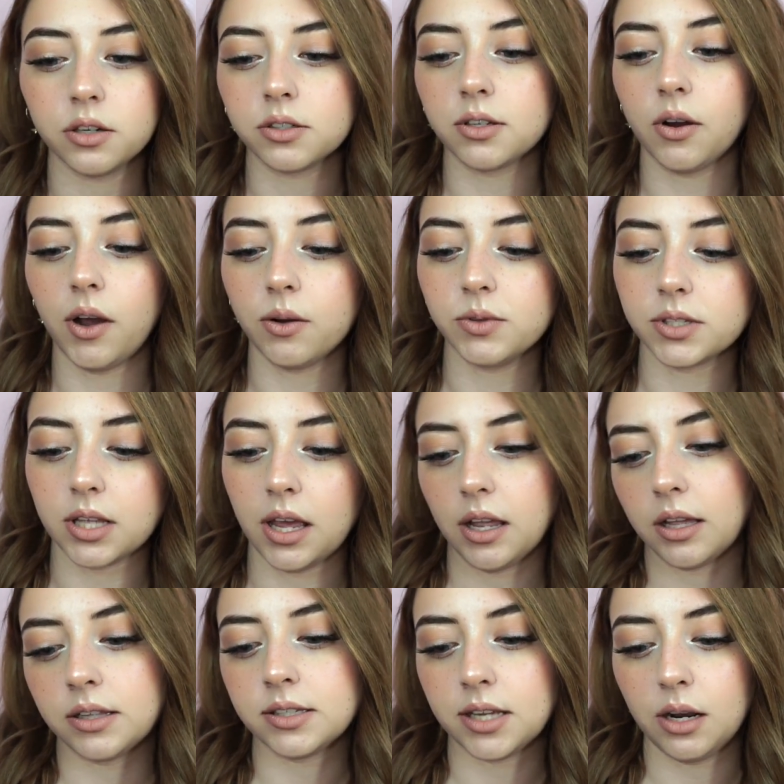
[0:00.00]
So I was
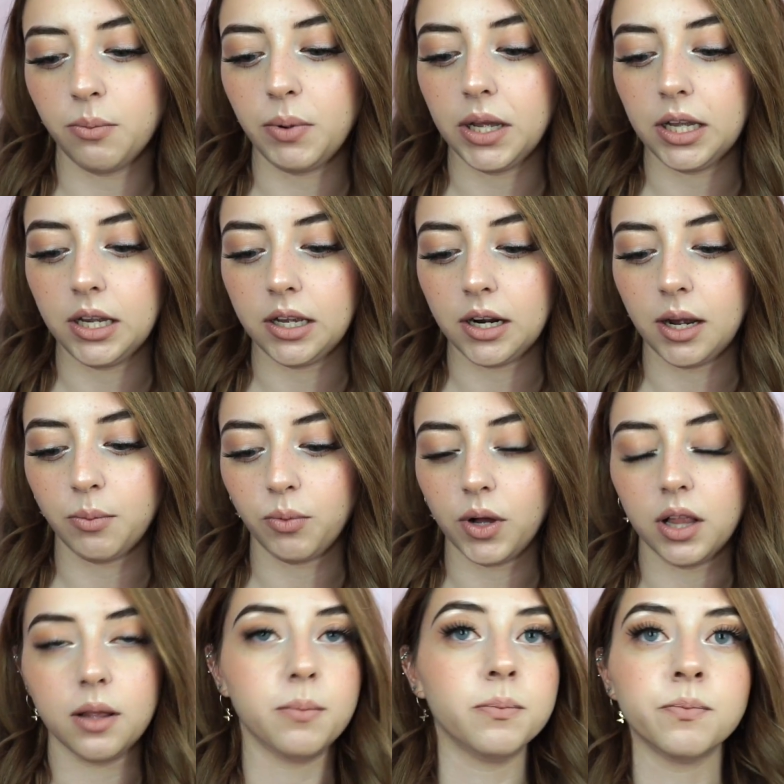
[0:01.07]
like, instead of picking it up
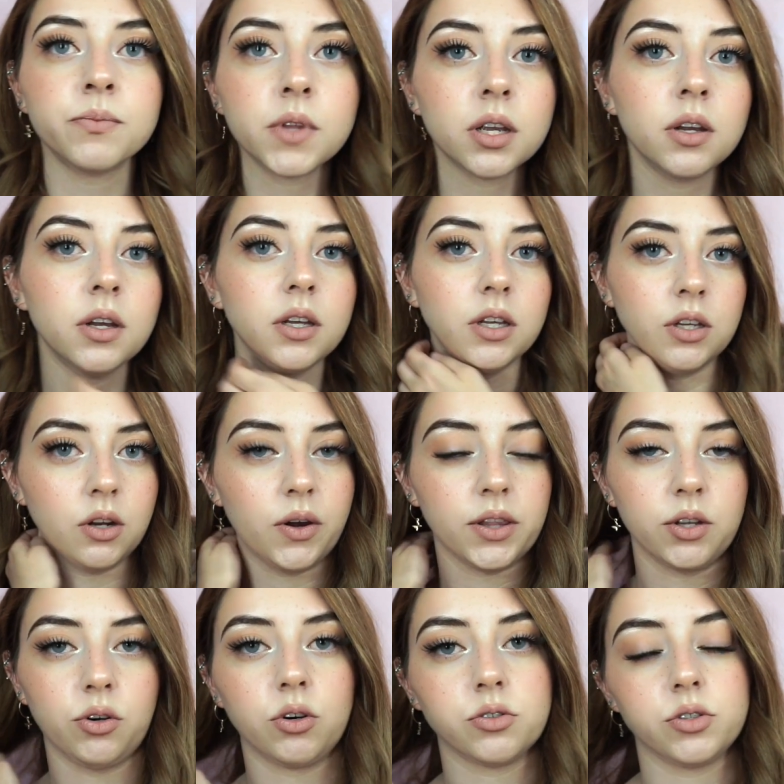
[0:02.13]
while I'm, you know, at
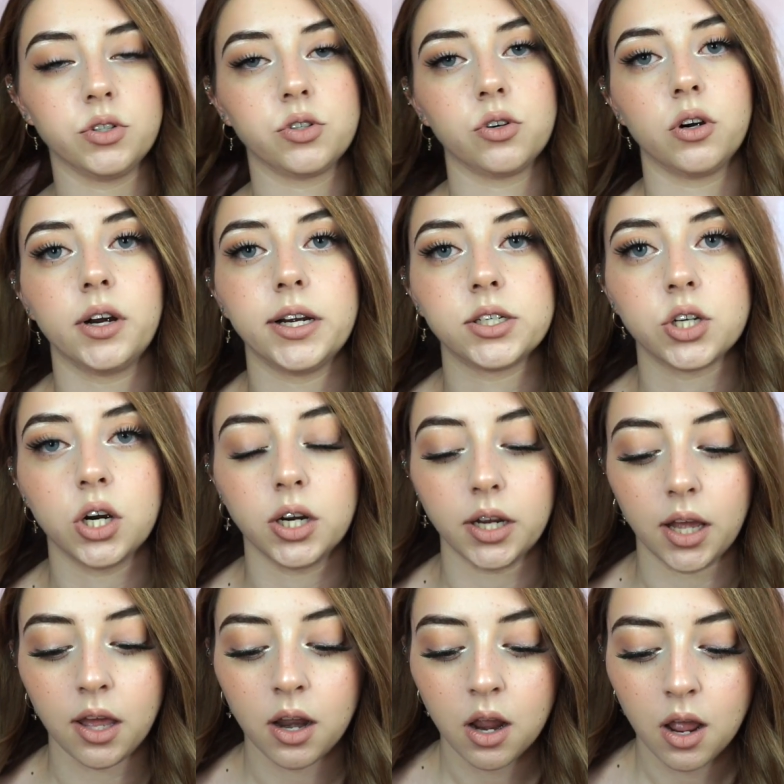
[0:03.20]
the grocery store or at
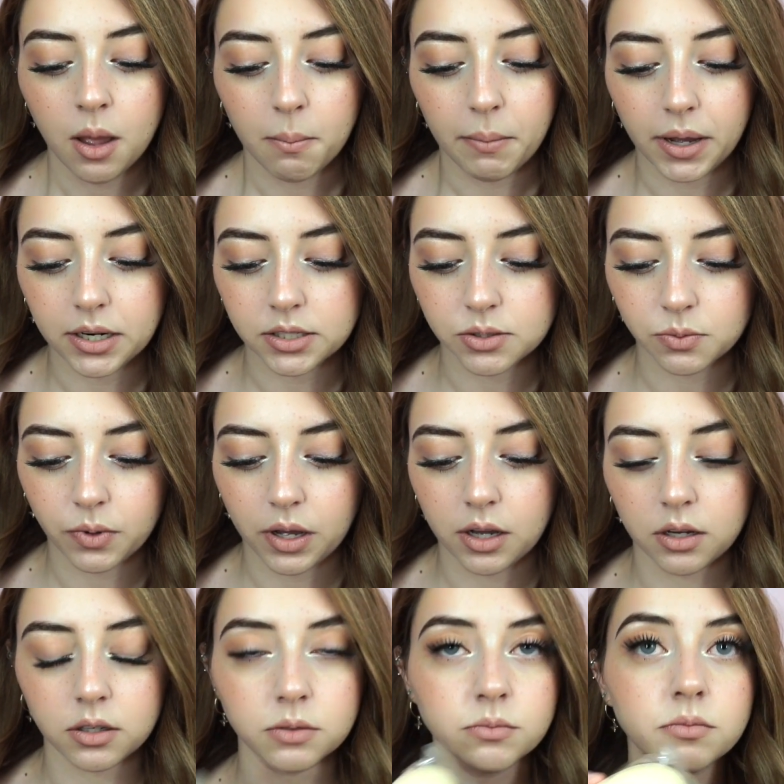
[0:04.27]
Target, might as
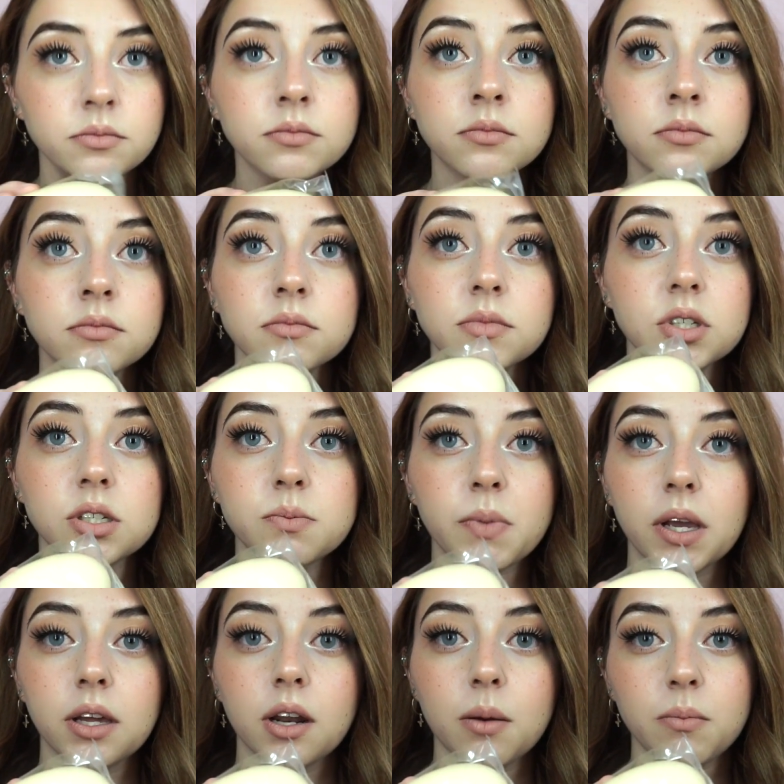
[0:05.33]
well just
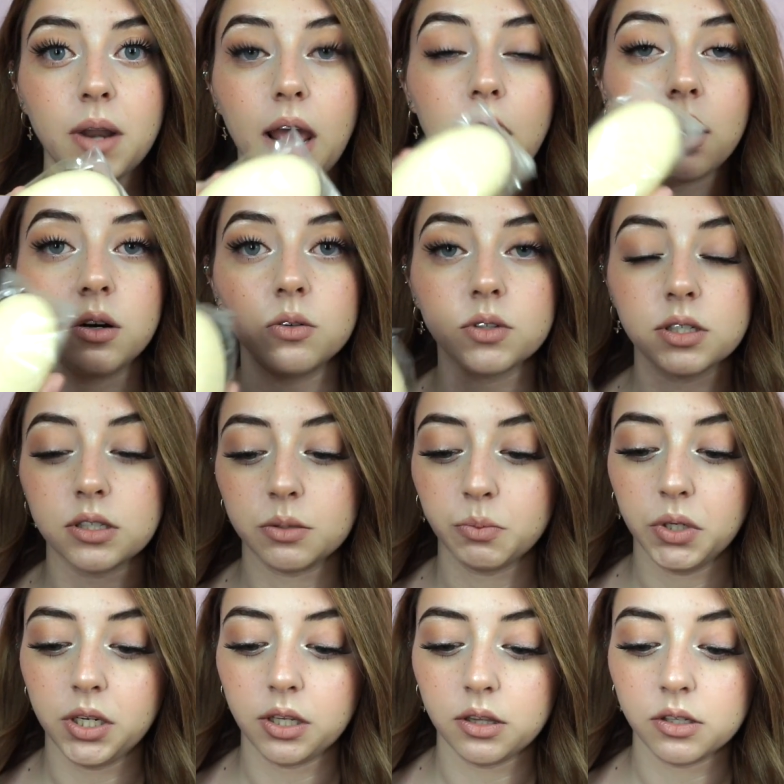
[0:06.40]
pick it up now since I'm
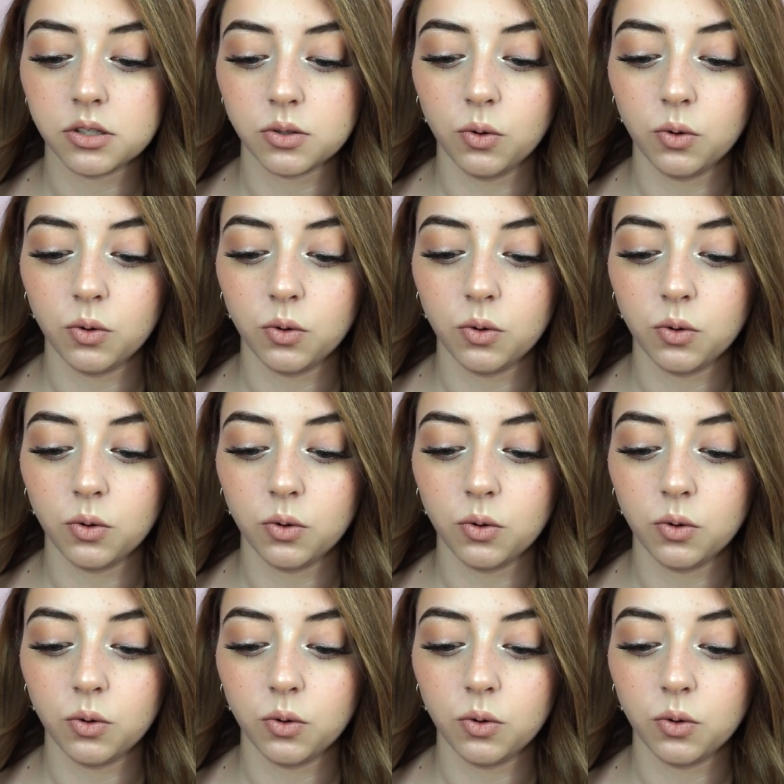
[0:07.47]
putting in this